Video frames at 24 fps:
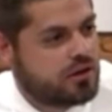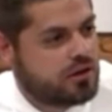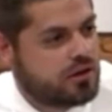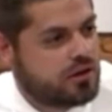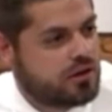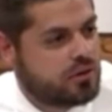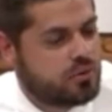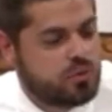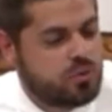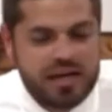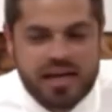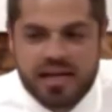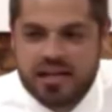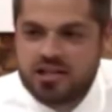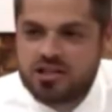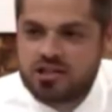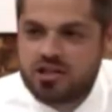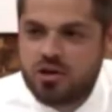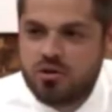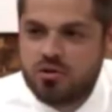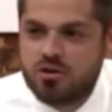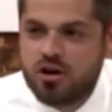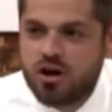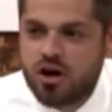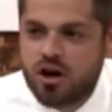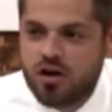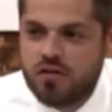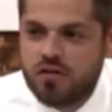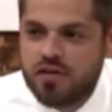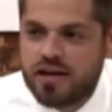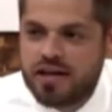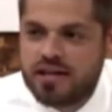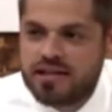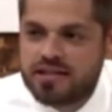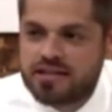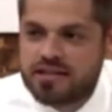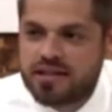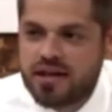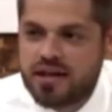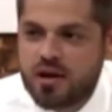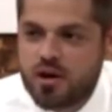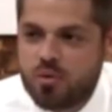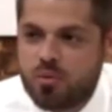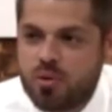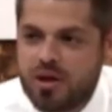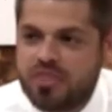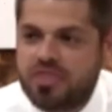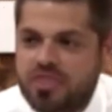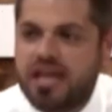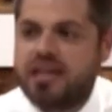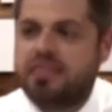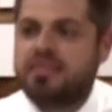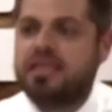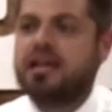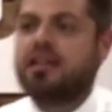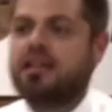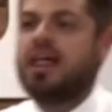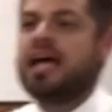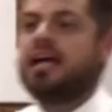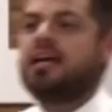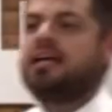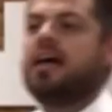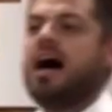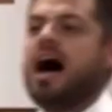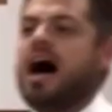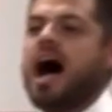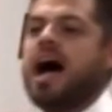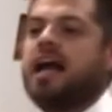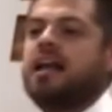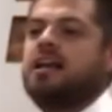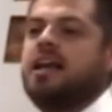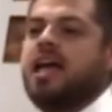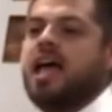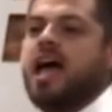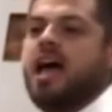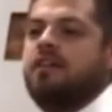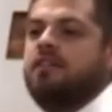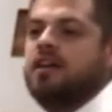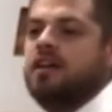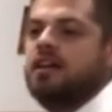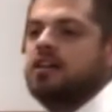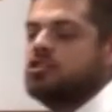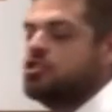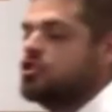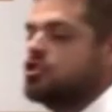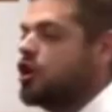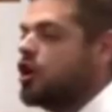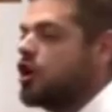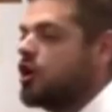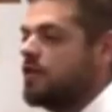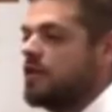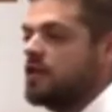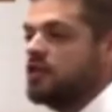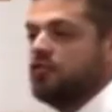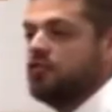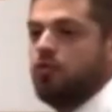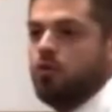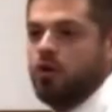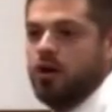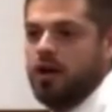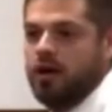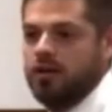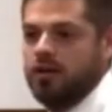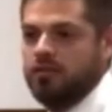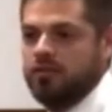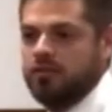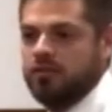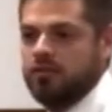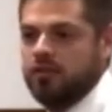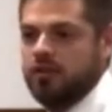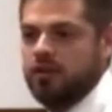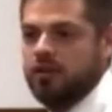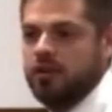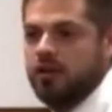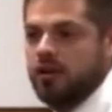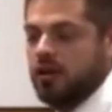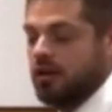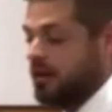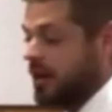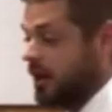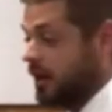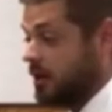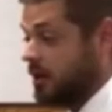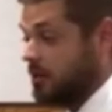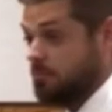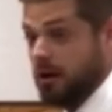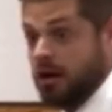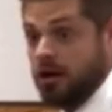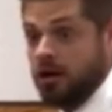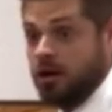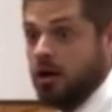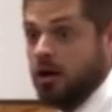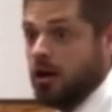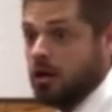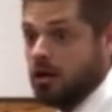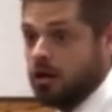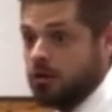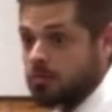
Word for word: We get so nervous. We think that like God in heaven is nervous for us. Like you better you